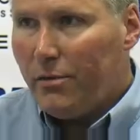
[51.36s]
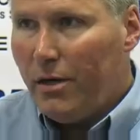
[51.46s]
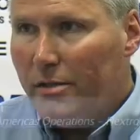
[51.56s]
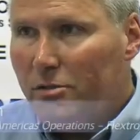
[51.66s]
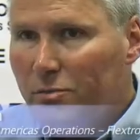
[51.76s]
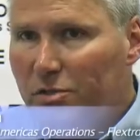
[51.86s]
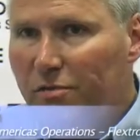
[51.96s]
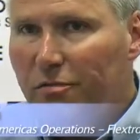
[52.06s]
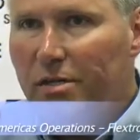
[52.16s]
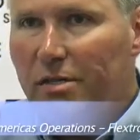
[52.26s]
Ron,
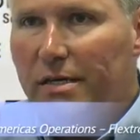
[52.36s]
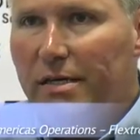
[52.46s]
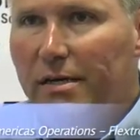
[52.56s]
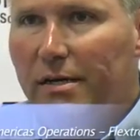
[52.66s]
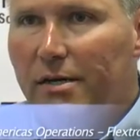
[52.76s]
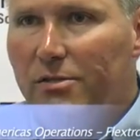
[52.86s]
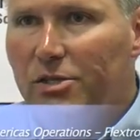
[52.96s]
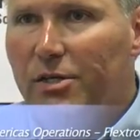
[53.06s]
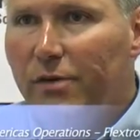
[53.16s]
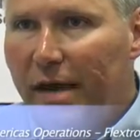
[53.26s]
specifically
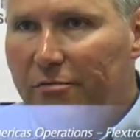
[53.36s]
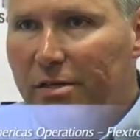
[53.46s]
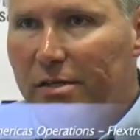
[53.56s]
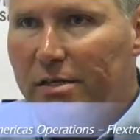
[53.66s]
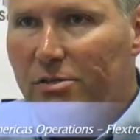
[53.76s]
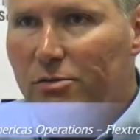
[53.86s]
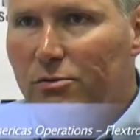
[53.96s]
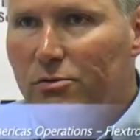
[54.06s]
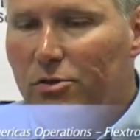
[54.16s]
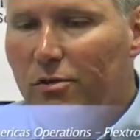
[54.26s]
geographically
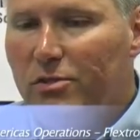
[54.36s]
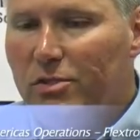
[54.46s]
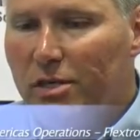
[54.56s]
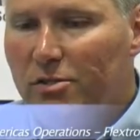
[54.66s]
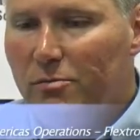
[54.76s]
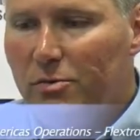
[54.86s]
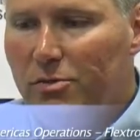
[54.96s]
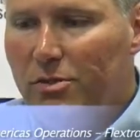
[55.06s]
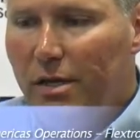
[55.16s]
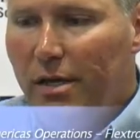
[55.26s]
to service
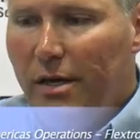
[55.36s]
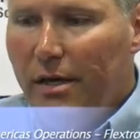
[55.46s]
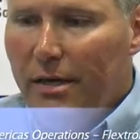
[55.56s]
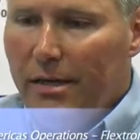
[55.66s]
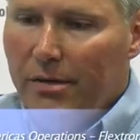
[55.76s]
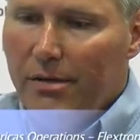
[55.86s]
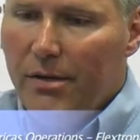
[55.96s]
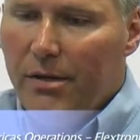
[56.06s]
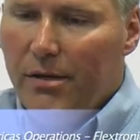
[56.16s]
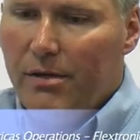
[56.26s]
customers in
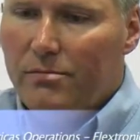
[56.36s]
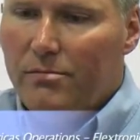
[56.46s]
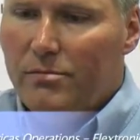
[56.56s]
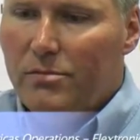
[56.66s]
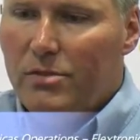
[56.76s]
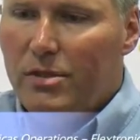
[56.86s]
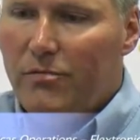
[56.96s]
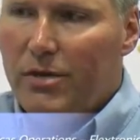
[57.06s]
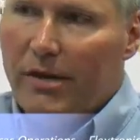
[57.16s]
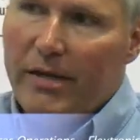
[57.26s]

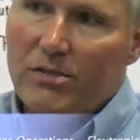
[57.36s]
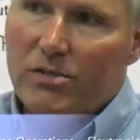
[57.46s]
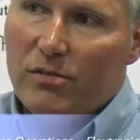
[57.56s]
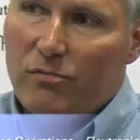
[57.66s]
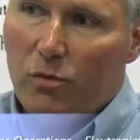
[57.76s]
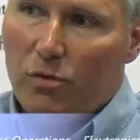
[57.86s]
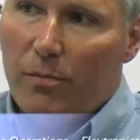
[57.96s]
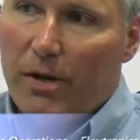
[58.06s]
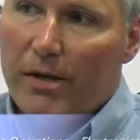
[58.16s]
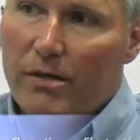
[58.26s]
different areas of North
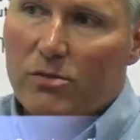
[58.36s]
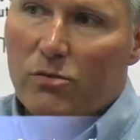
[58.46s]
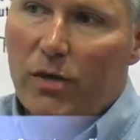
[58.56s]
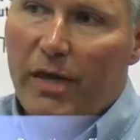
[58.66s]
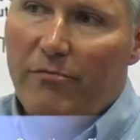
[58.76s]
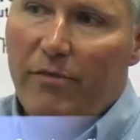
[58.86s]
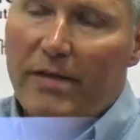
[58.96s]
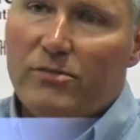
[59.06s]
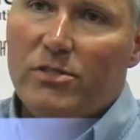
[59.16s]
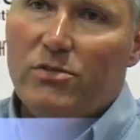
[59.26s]
America. So we have
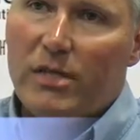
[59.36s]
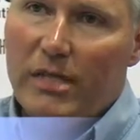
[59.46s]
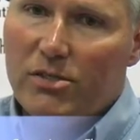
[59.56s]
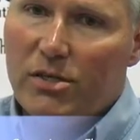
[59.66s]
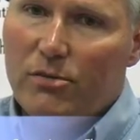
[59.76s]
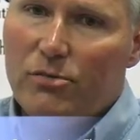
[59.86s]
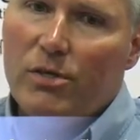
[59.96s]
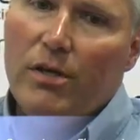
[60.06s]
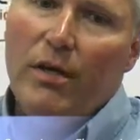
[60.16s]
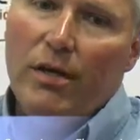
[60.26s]
factories on the East Coast,
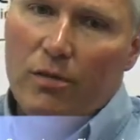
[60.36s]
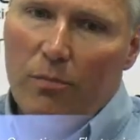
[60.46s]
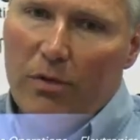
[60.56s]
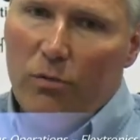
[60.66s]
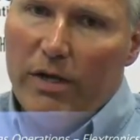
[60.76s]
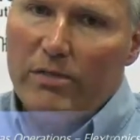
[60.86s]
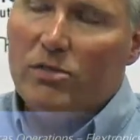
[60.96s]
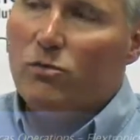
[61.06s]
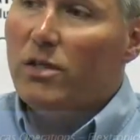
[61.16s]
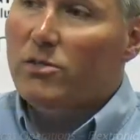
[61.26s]
the
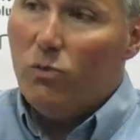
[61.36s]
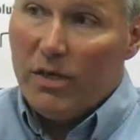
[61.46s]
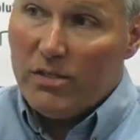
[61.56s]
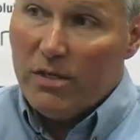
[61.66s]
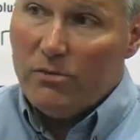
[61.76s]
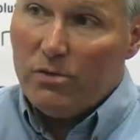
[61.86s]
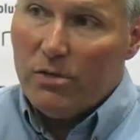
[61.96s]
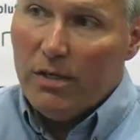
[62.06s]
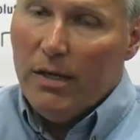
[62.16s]
Midwest, as well as the West Coast.